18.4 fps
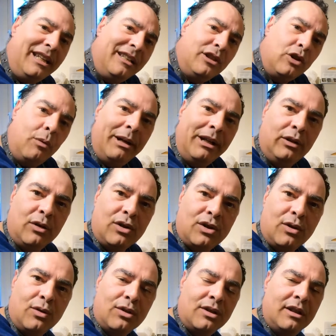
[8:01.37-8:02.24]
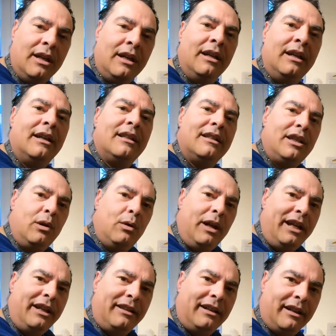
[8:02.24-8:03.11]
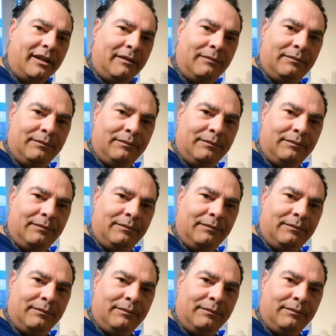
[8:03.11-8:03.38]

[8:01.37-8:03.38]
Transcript: in tomato sauce. See you later.